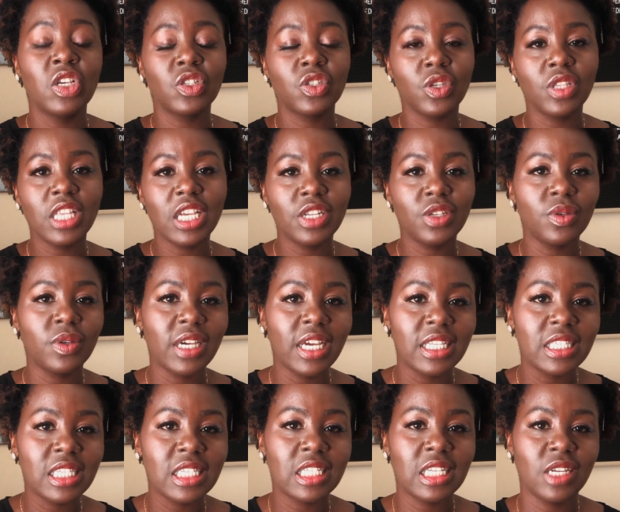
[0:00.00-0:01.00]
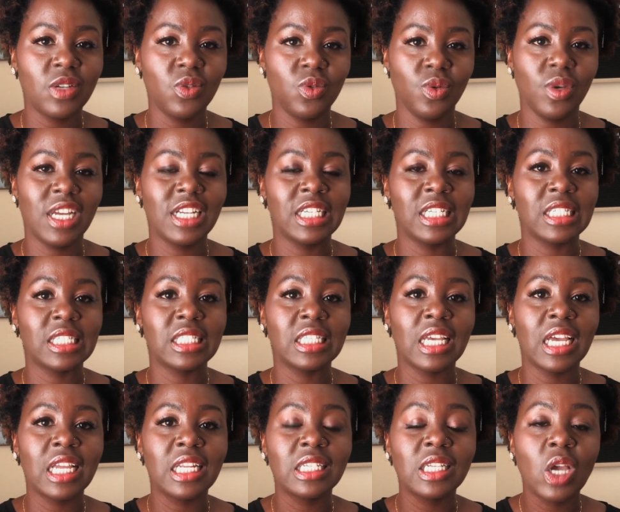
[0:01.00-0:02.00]
so that you can start to
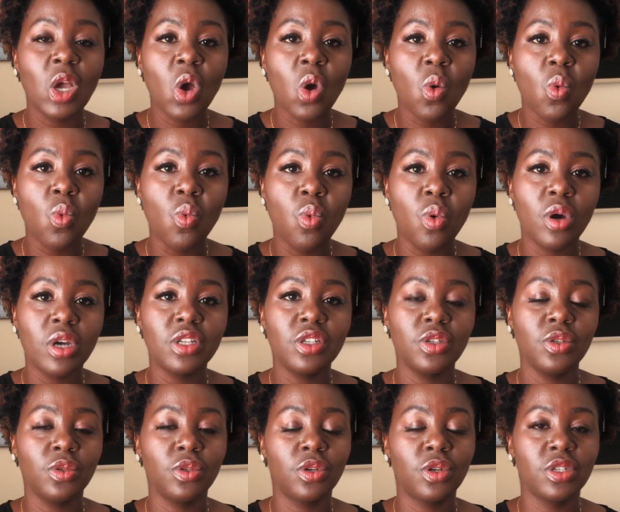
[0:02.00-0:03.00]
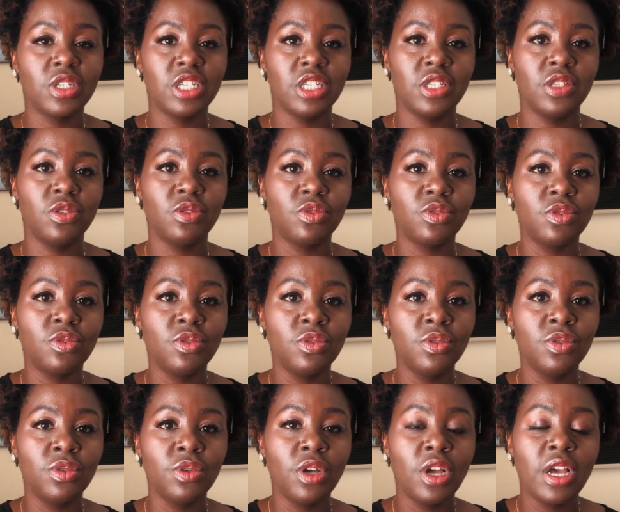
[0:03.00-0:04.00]
understand what you continue to
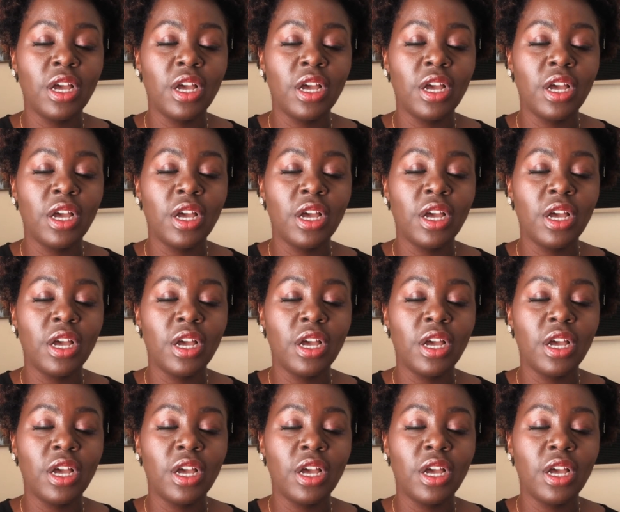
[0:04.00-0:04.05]
do